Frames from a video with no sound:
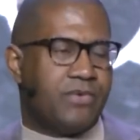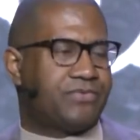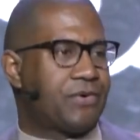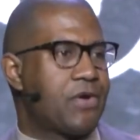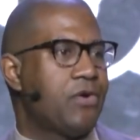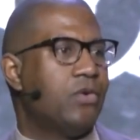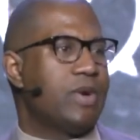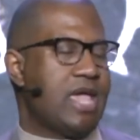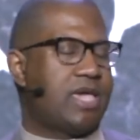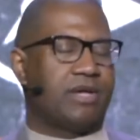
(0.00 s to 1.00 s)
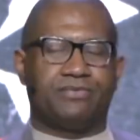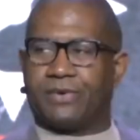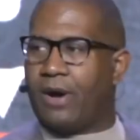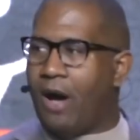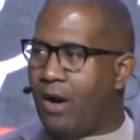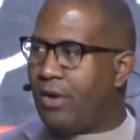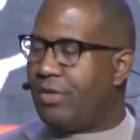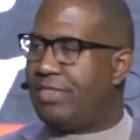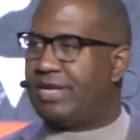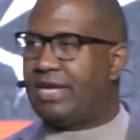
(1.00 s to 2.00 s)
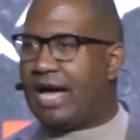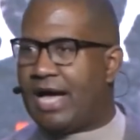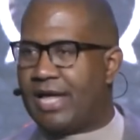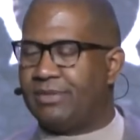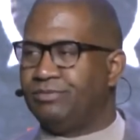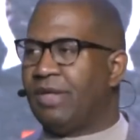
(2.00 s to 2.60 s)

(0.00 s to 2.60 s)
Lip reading: for your week and for all that God